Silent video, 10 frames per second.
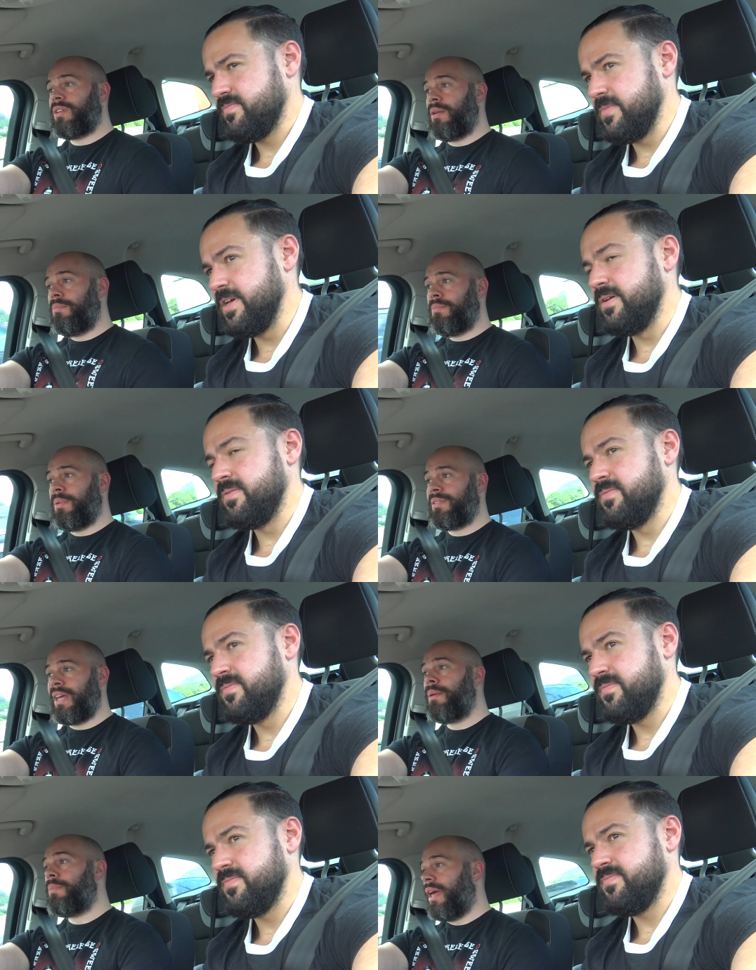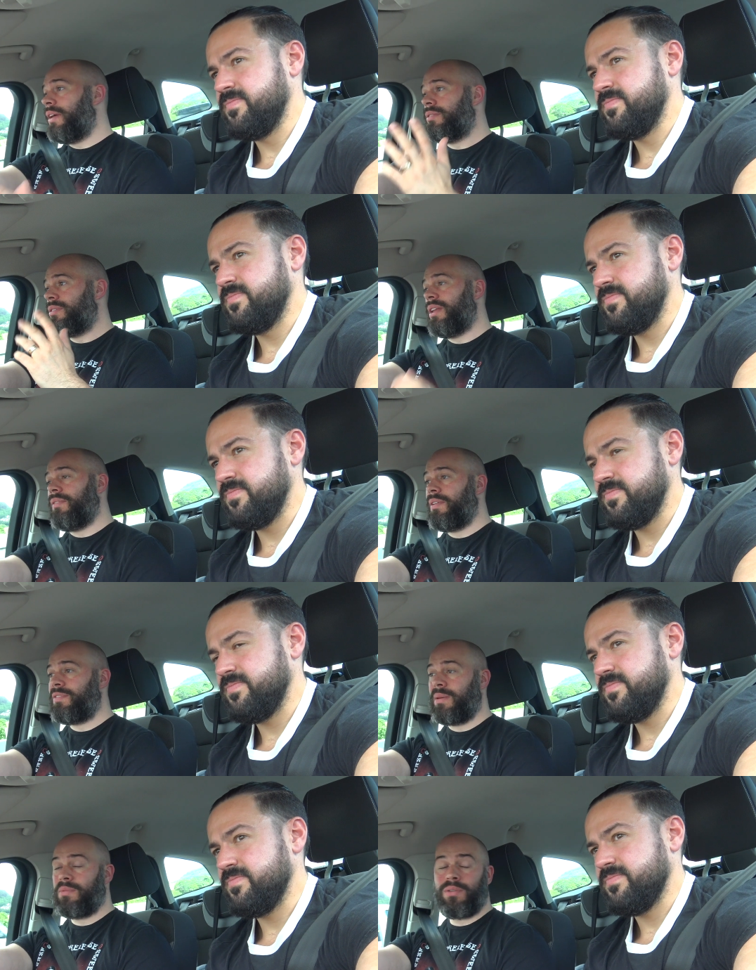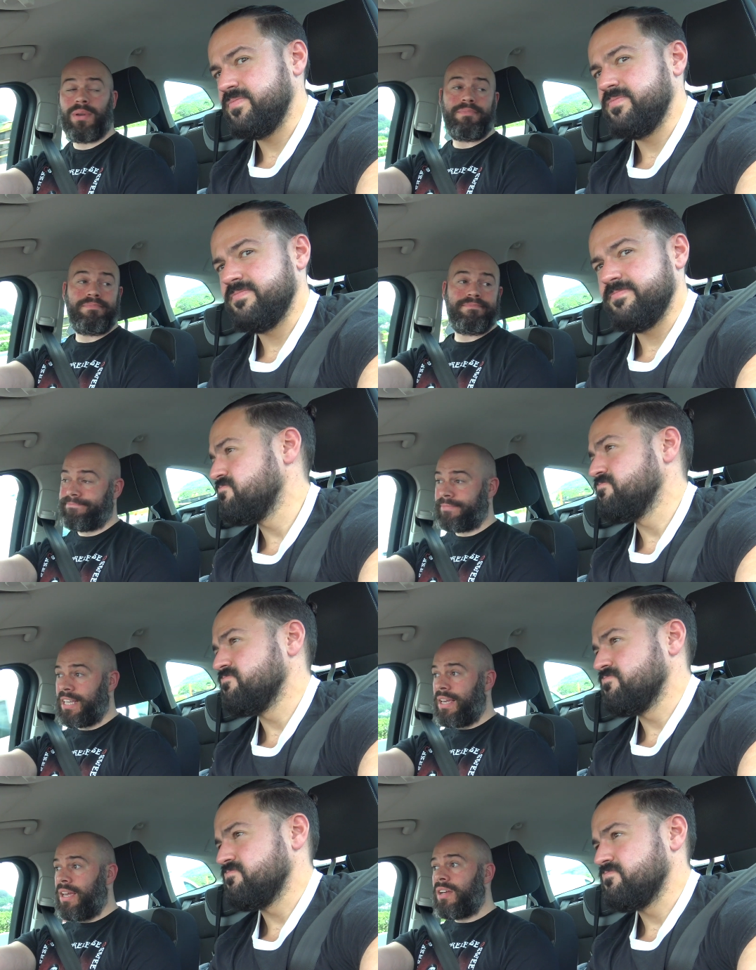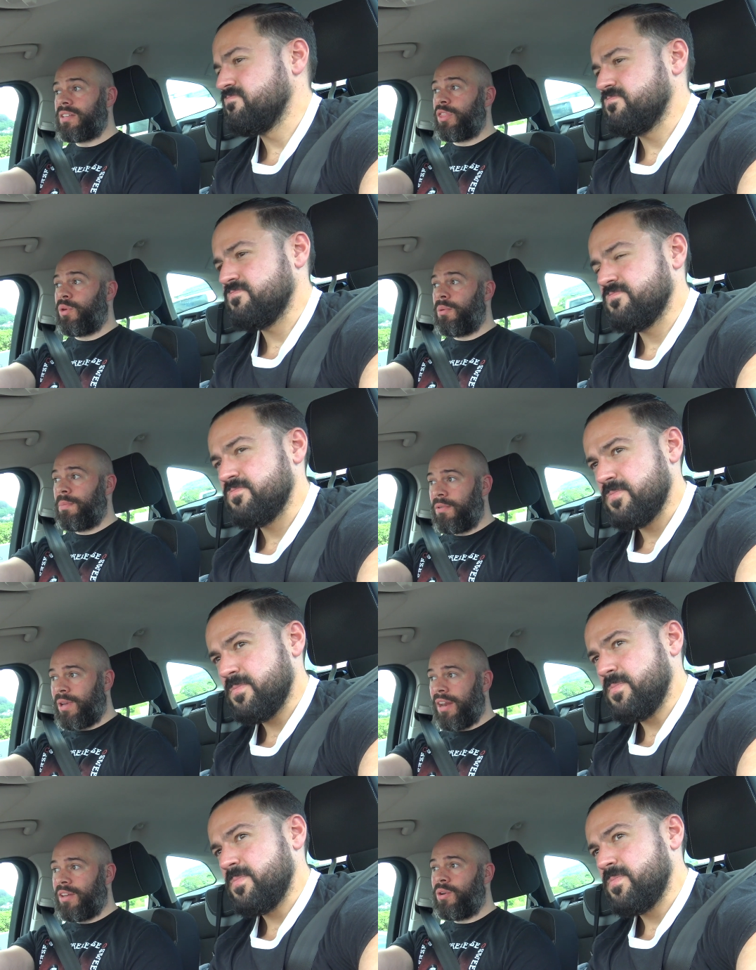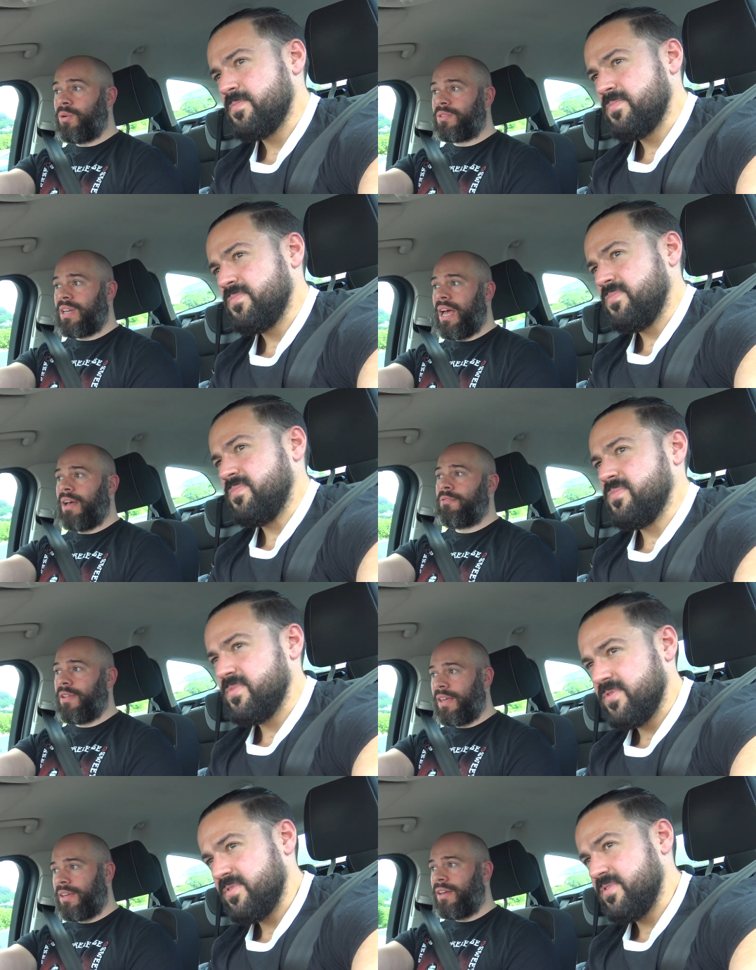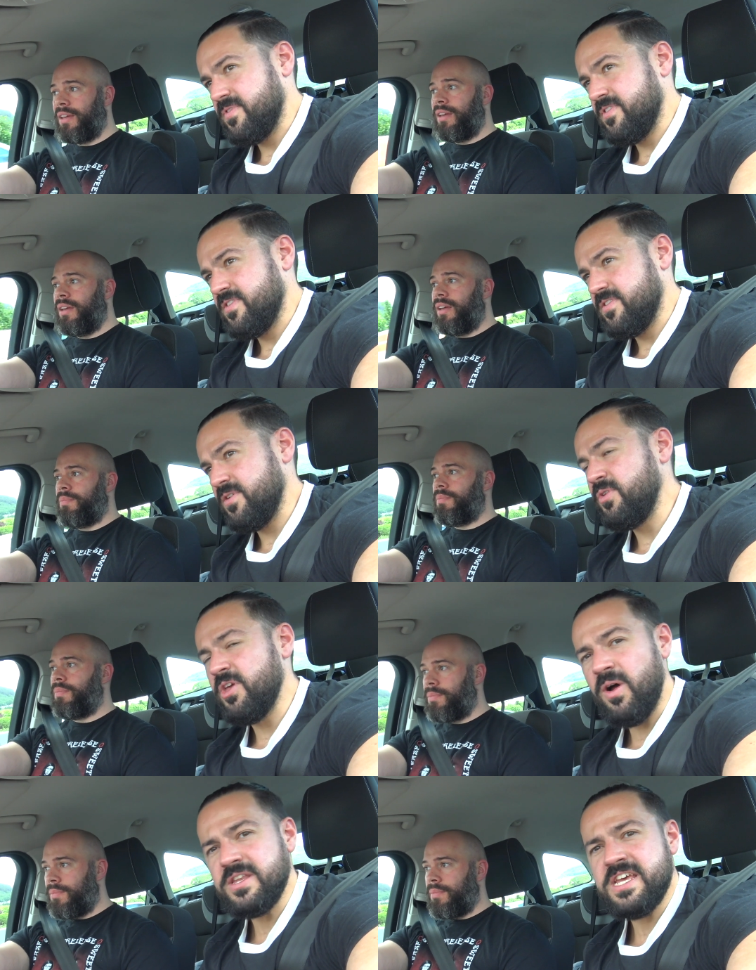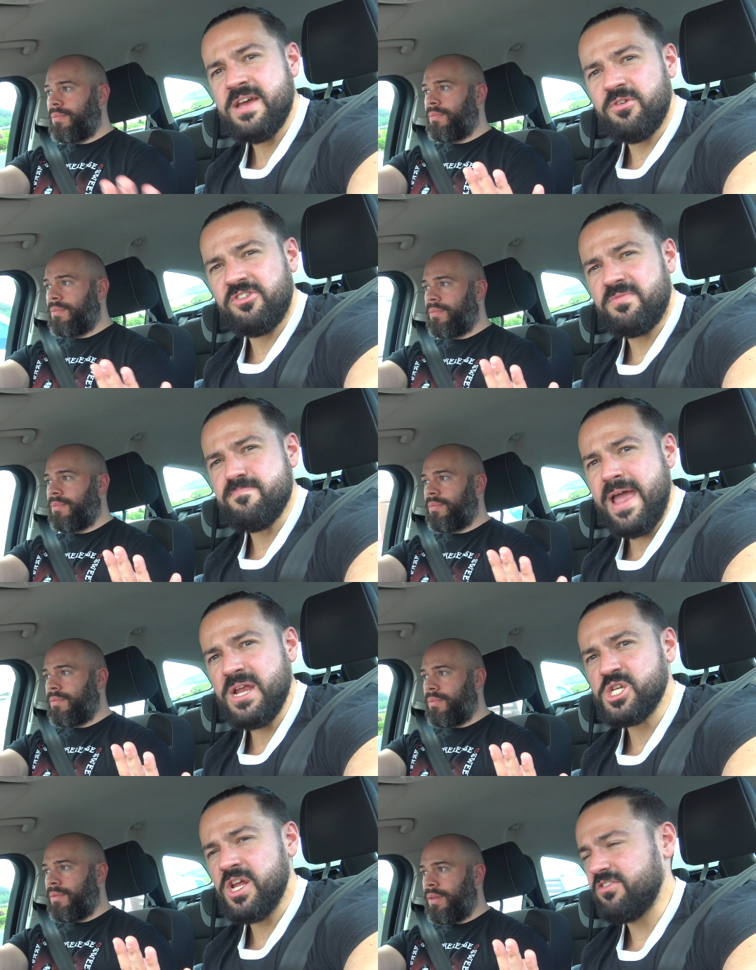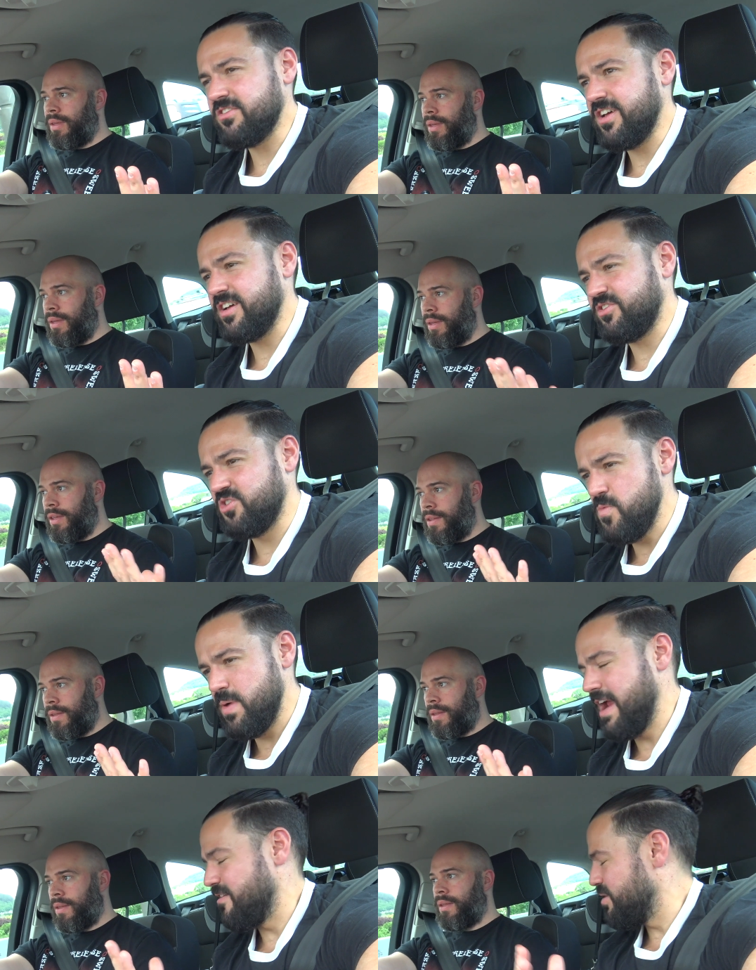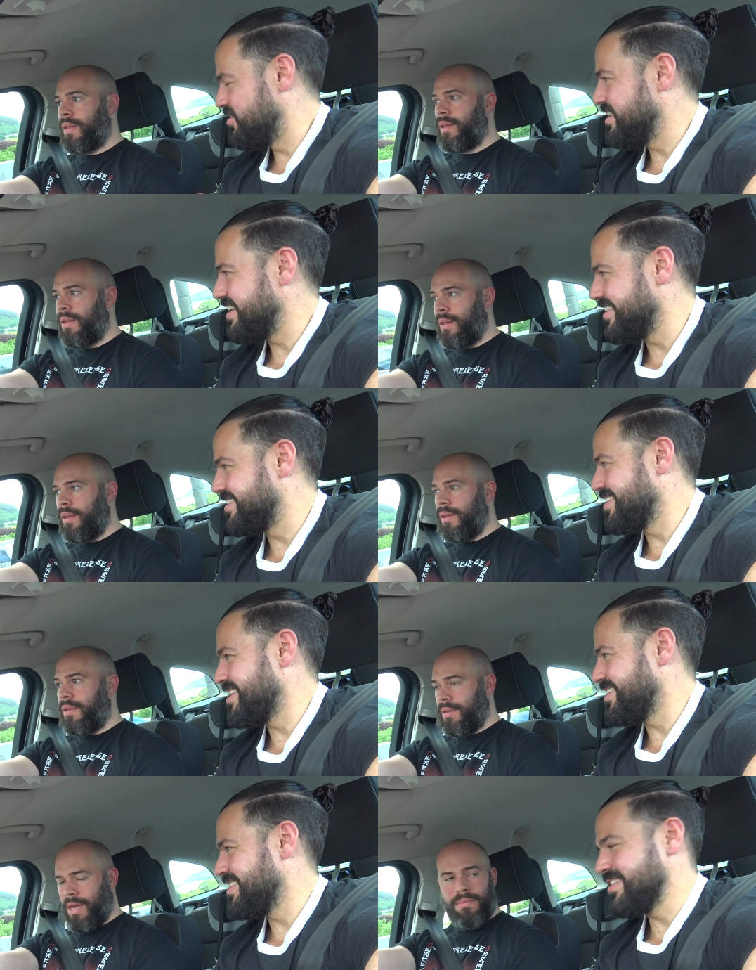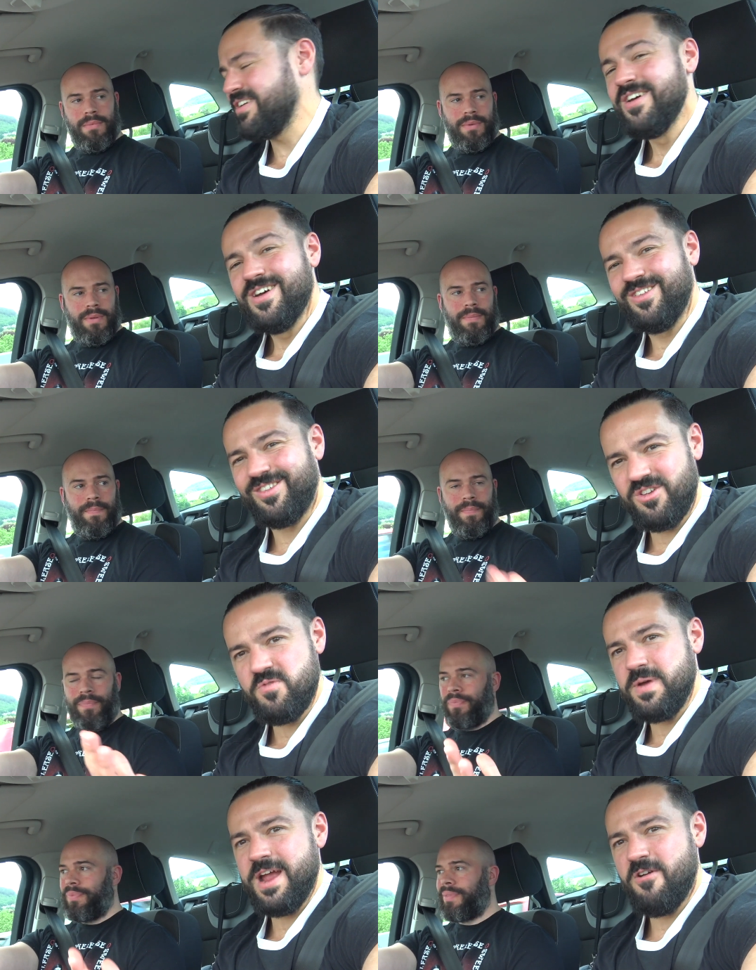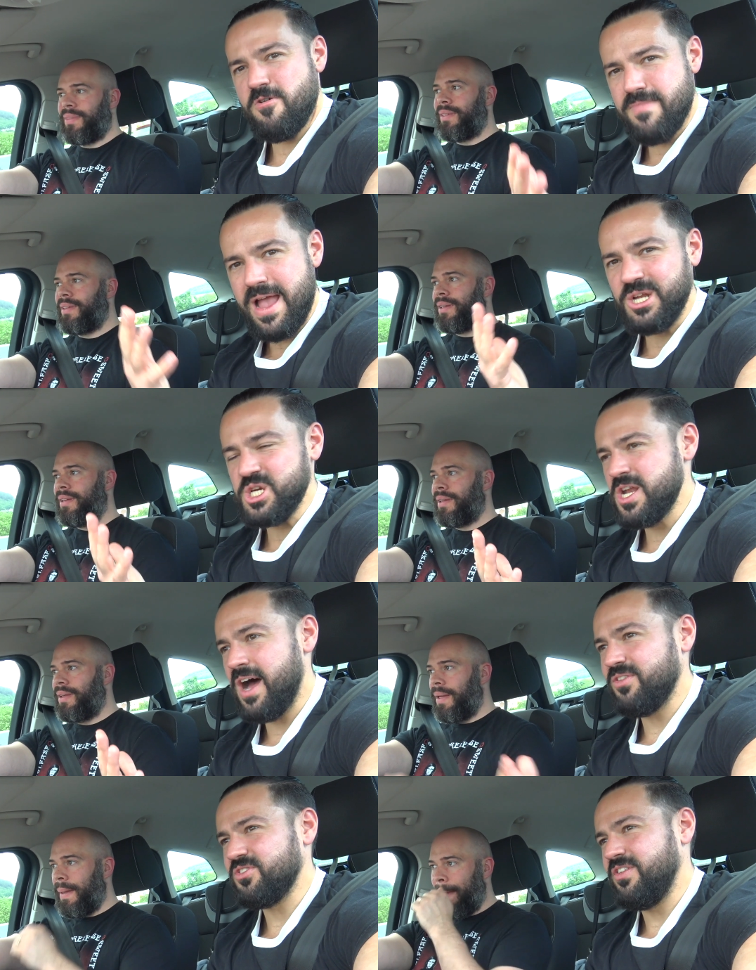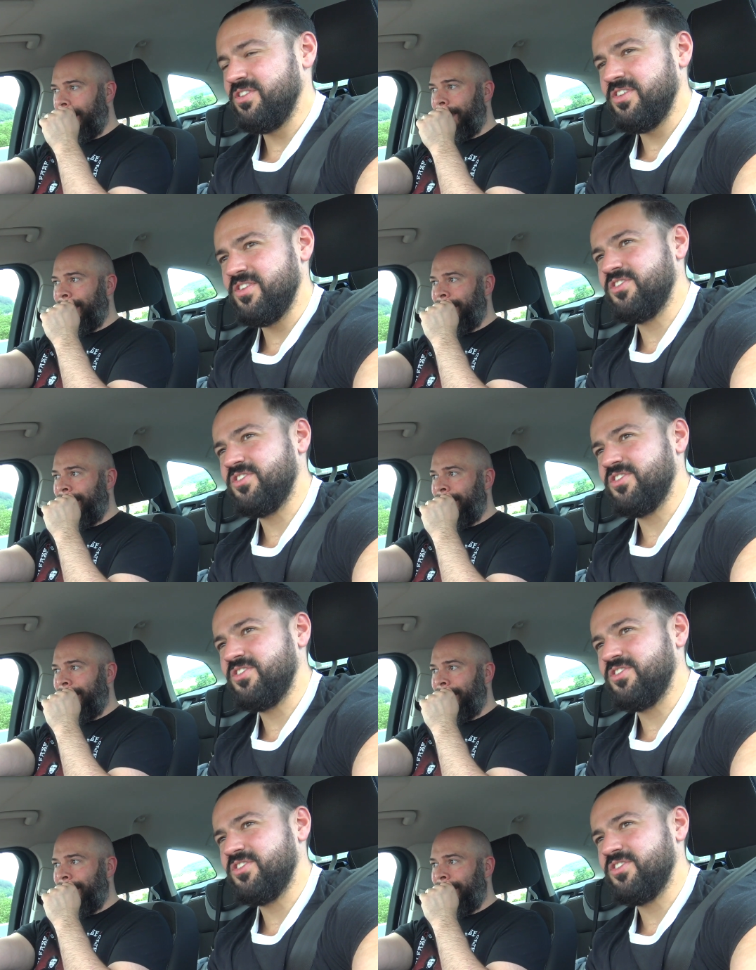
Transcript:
Speaker 1: done yeah. by the time, but I didn't have enough time to do it because I thought it would be kind of cool to have like. Oh, and the
Speaker 2: idea was it's Major Nuts is like a superhero, isn't he? This is the yeah. thing, the, the superhero Major Nuts, and
Speaker 1: this is his